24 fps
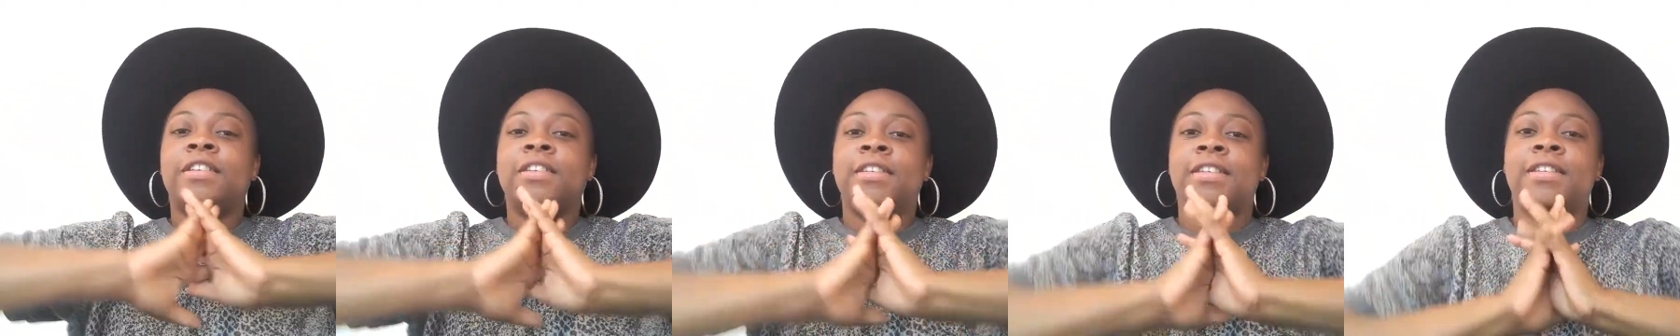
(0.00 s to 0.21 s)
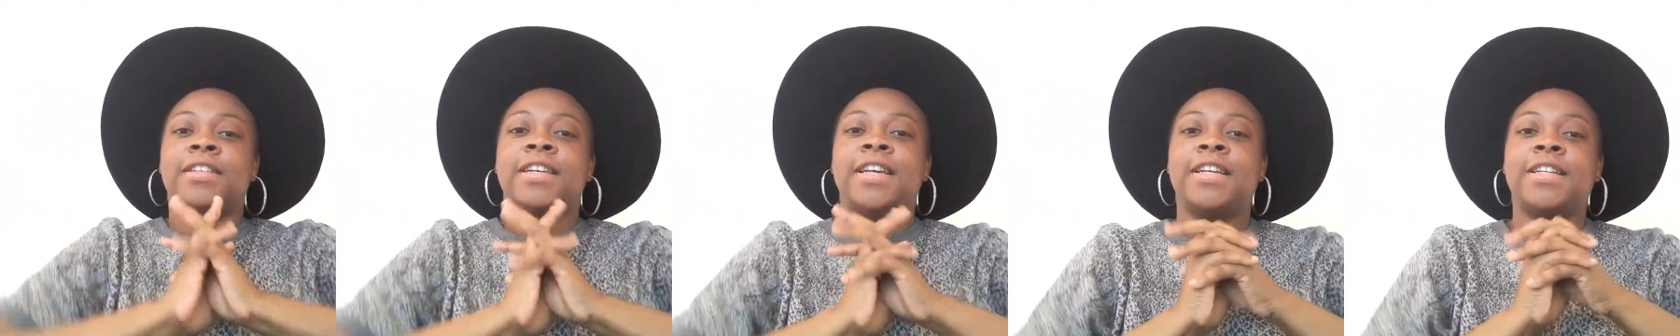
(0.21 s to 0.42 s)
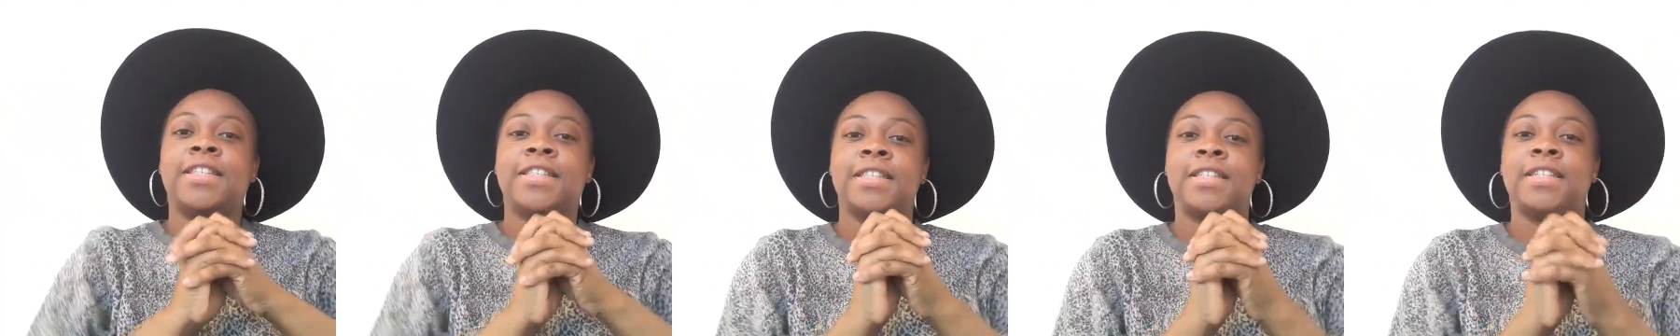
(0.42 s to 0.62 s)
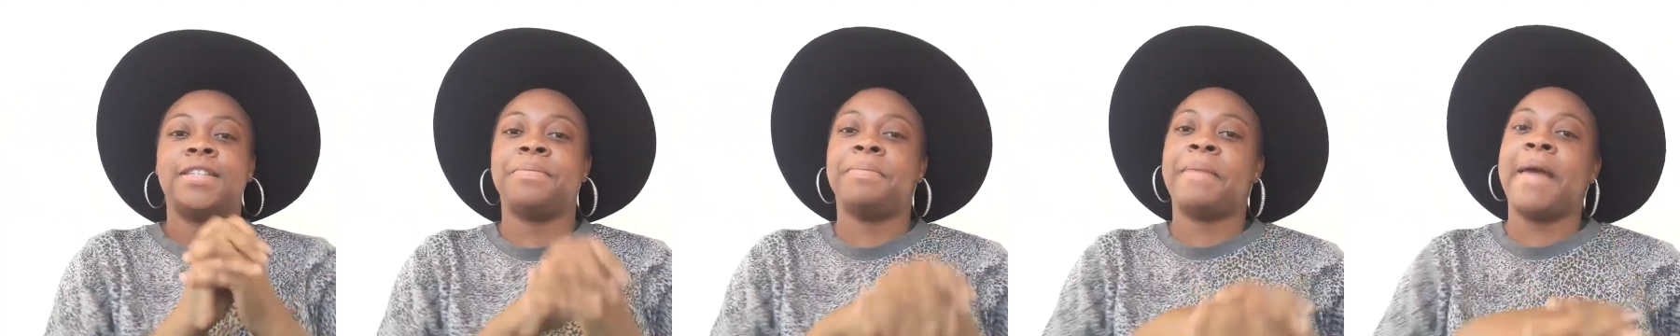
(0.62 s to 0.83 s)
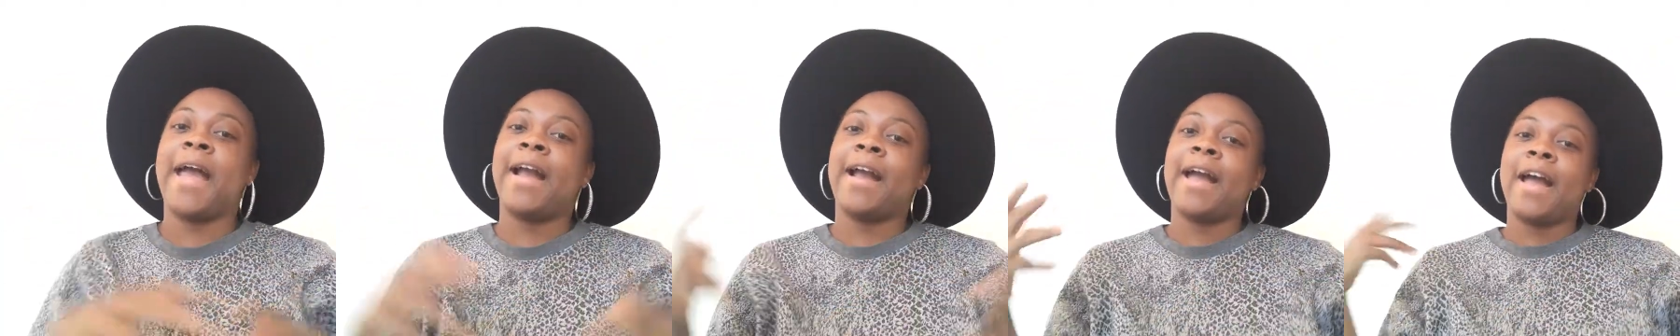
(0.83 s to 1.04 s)
to discuss the
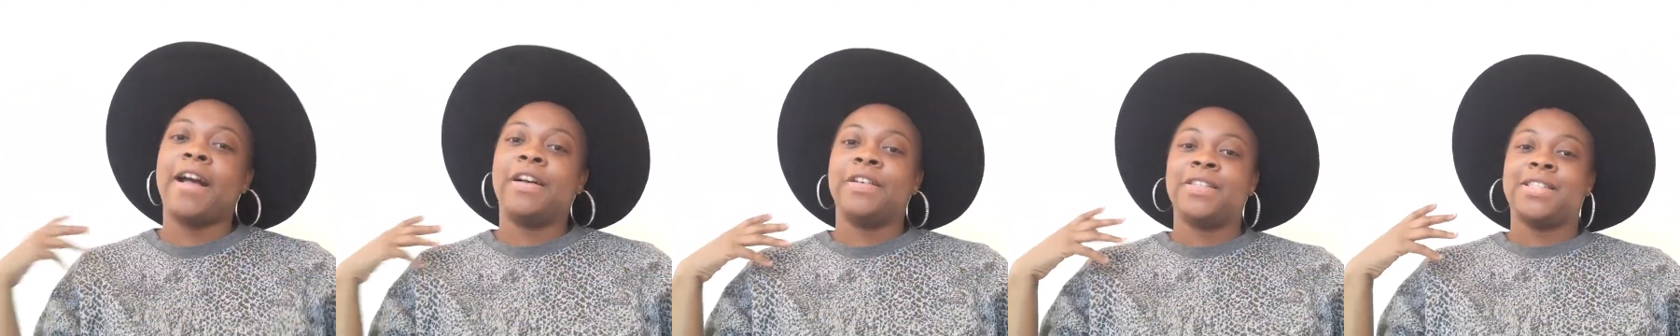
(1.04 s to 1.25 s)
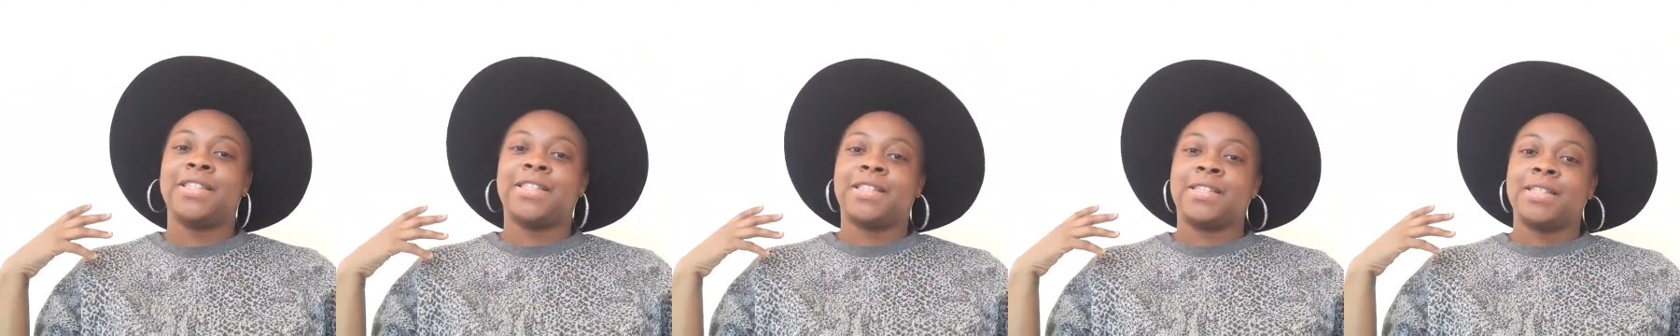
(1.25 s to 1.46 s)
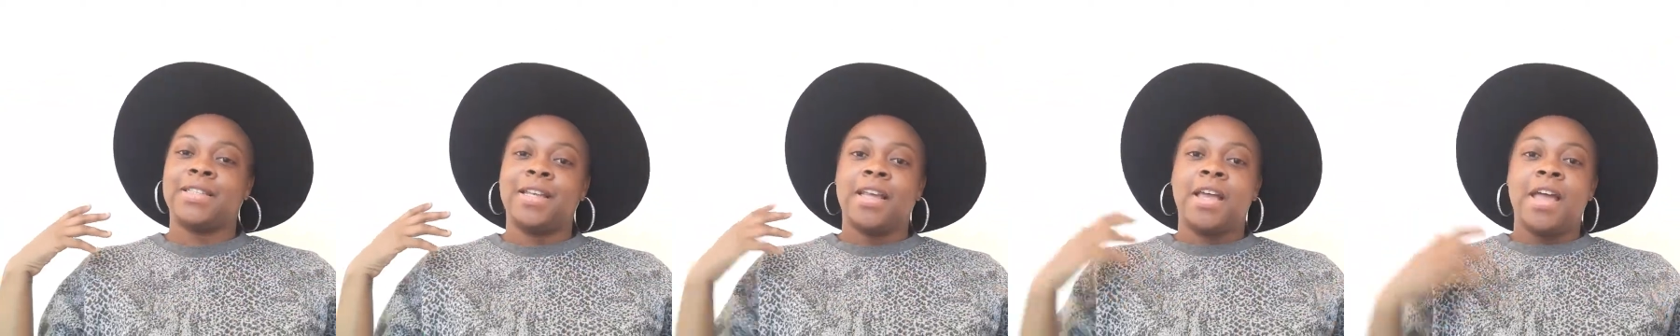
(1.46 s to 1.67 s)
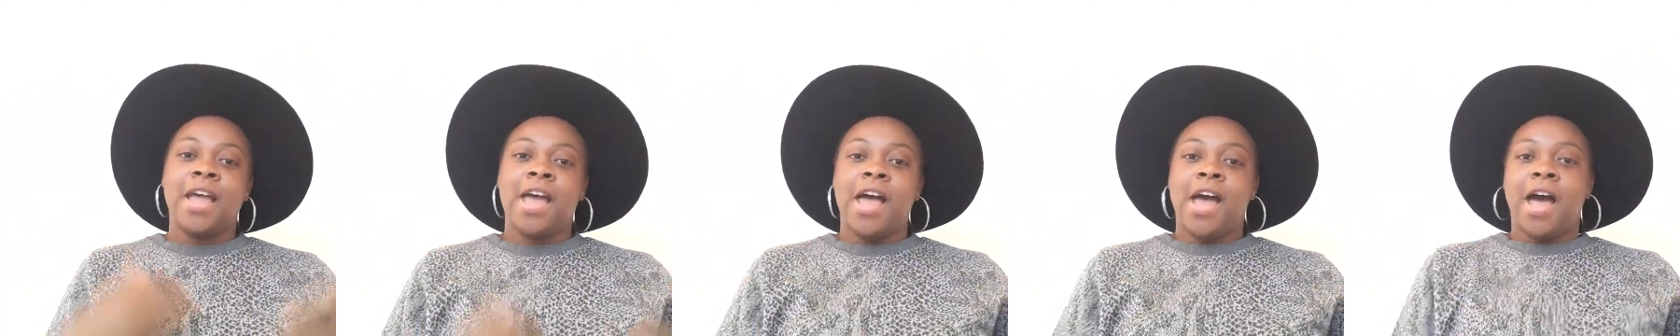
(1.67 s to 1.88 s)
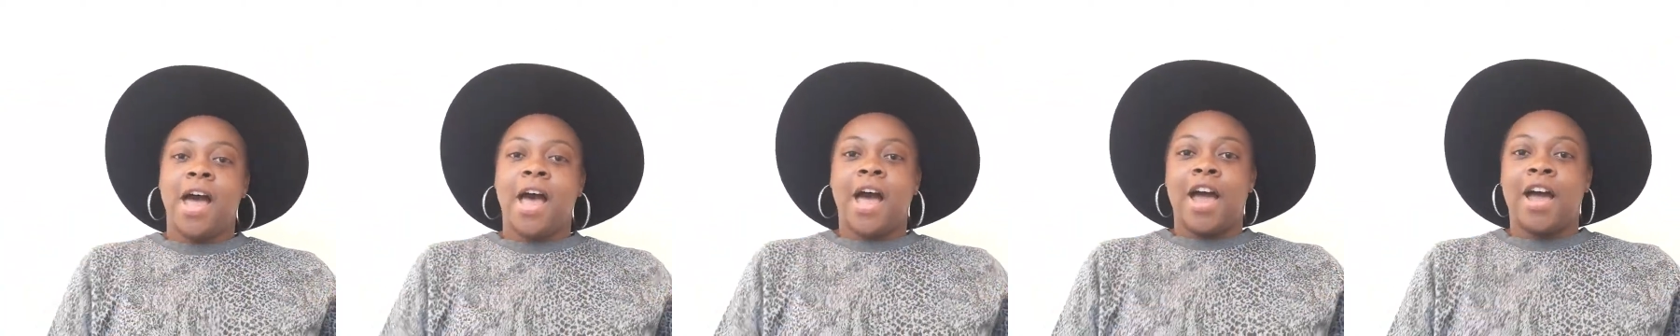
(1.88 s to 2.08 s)
Backhouse
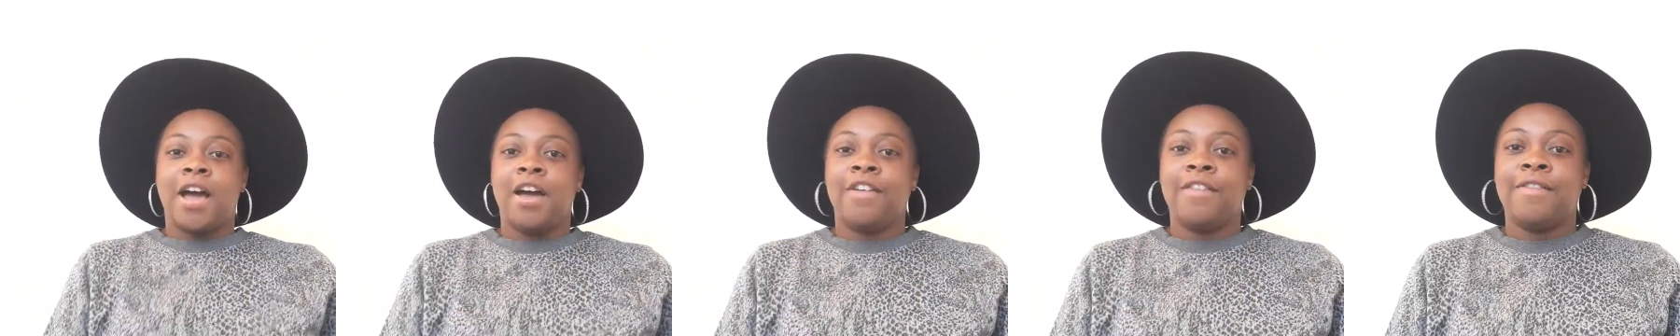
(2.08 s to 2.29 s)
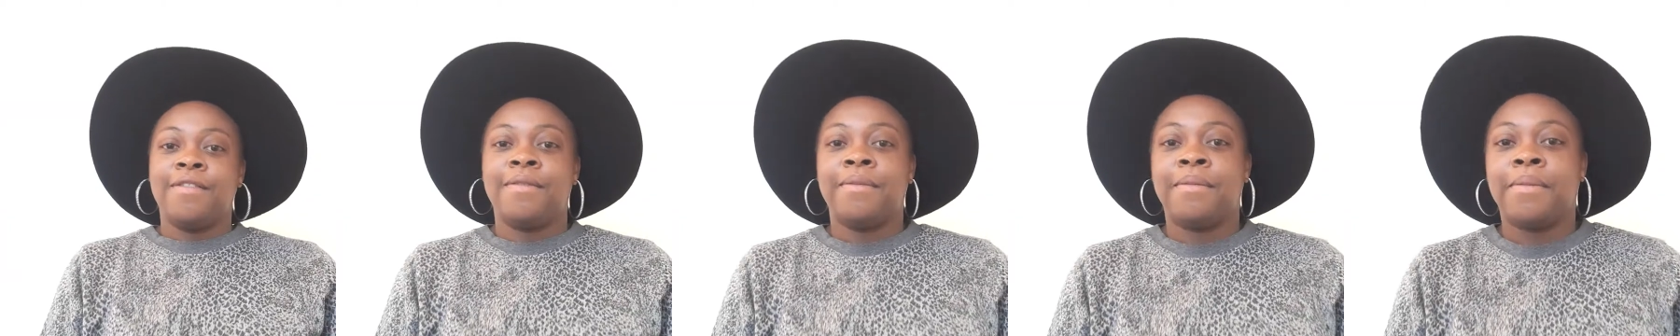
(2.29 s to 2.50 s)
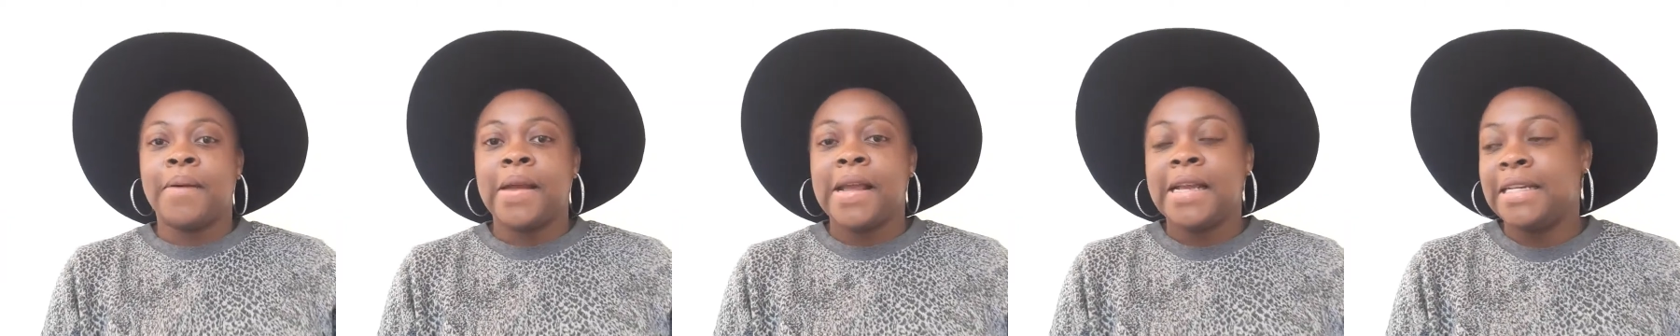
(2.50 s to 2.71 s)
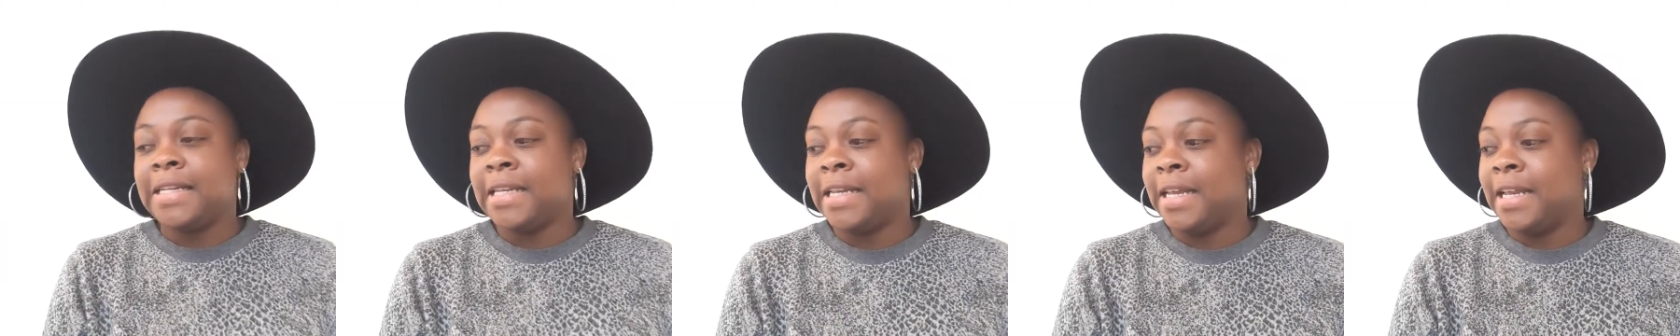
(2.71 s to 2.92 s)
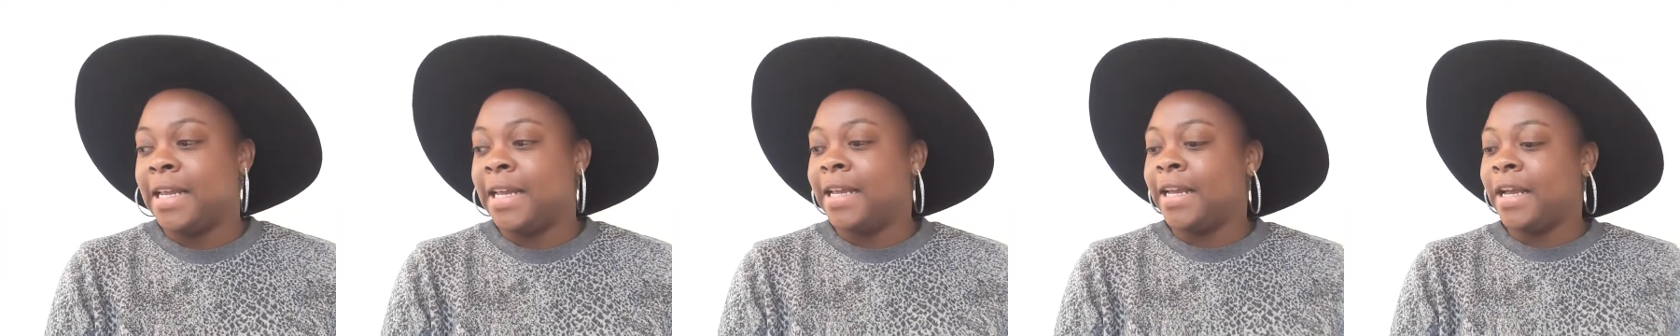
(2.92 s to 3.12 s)
of
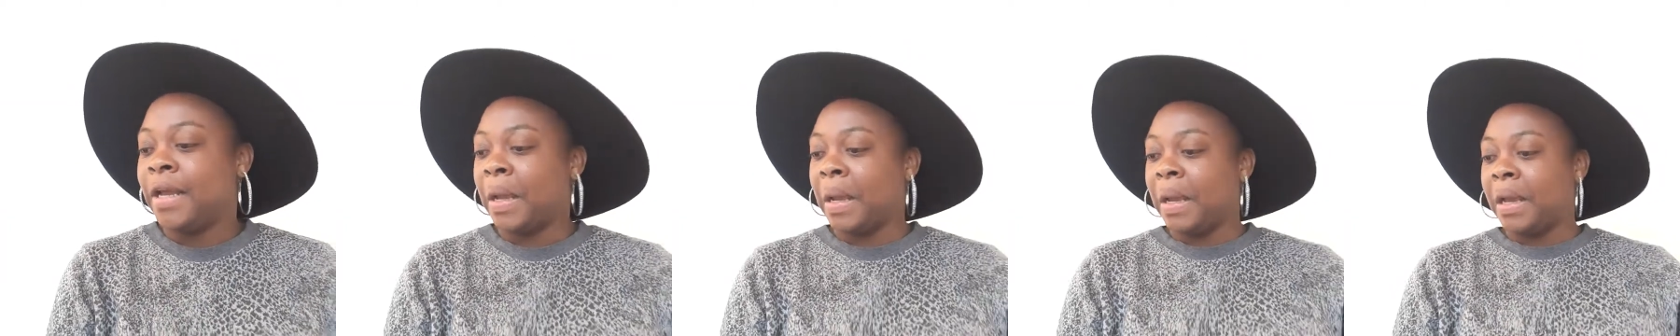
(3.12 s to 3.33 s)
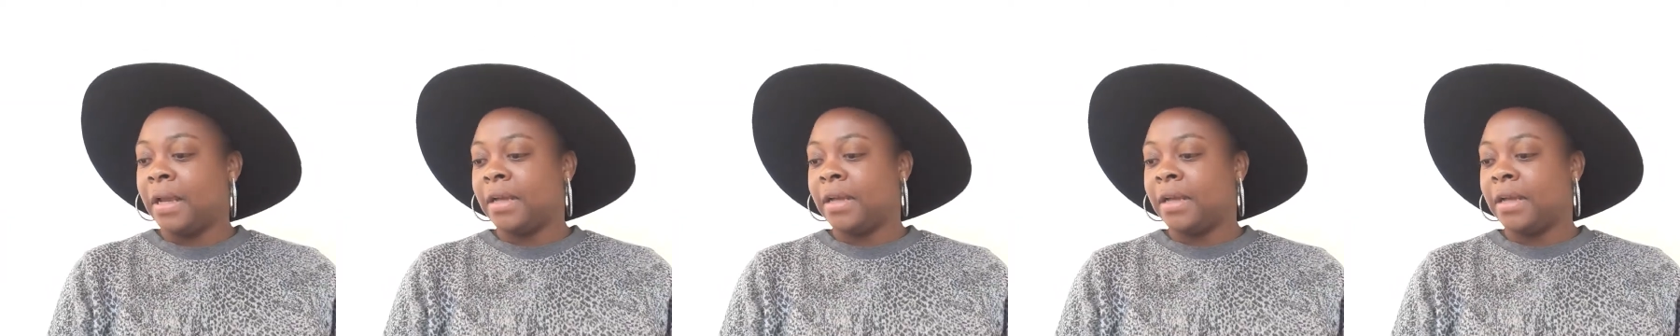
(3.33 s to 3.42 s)
Branding.